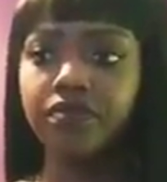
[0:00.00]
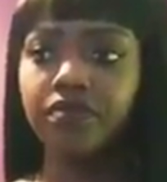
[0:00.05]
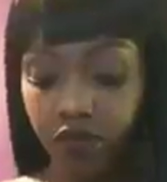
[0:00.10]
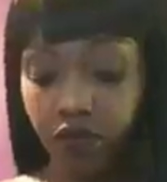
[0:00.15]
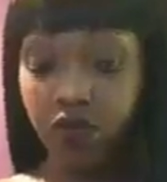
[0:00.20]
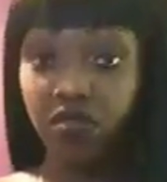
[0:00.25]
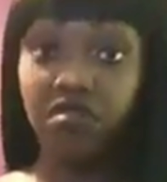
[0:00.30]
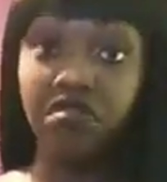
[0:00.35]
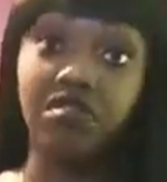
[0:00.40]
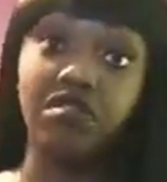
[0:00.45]

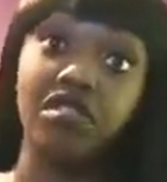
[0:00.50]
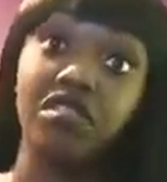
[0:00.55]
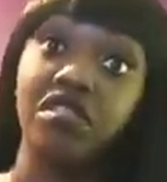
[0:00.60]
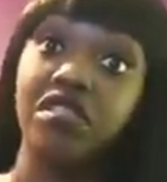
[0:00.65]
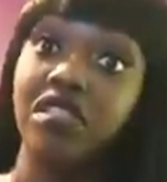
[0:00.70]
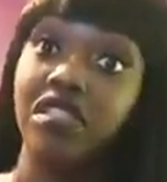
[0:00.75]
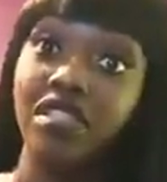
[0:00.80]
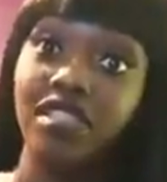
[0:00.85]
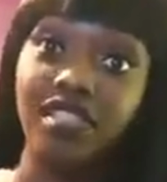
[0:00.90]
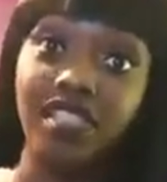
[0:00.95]
Well,
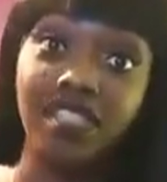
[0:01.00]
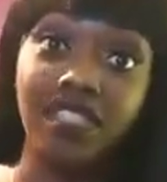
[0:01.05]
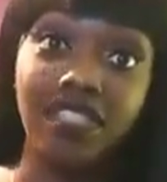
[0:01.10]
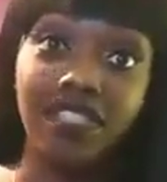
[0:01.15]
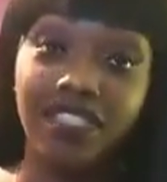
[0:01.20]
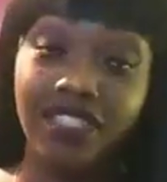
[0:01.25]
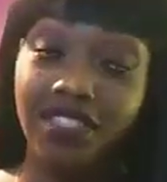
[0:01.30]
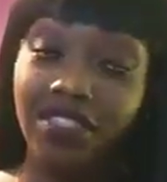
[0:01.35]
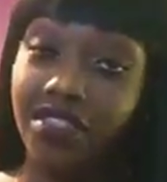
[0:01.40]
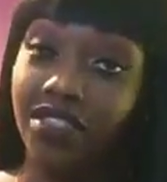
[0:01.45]
during
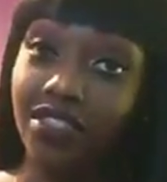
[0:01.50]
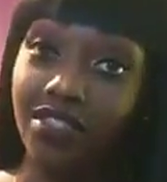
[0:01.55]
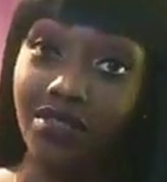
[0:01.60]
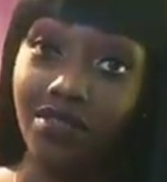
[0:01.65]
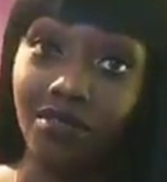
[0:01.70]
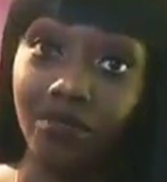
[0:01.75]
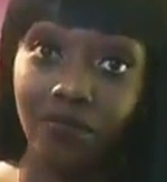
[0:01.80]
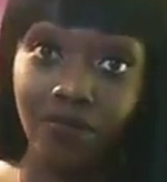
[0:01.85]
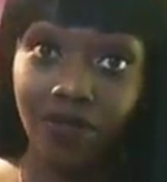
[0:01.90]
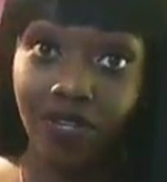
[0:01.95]
Texas, this
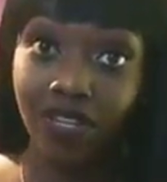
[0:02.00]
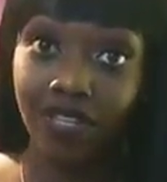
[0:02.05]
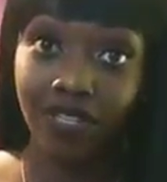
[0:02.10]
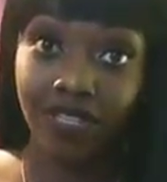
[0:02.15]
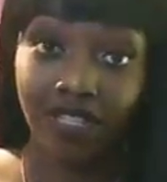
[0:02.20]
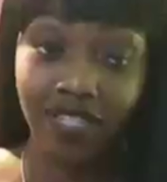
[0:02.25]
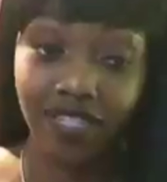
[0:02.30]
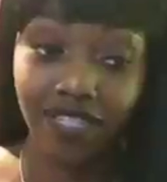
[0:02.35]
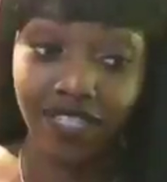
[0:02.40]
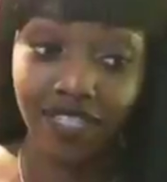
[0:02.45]
whole
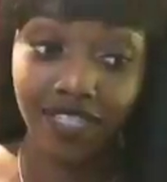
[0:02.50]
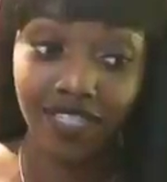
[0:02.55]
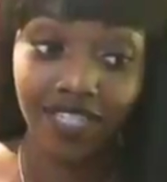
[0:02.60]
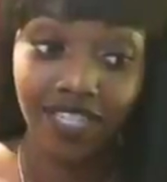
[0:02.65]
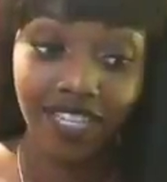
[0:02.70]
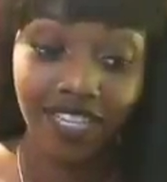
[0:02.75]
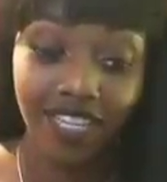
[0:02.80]
process,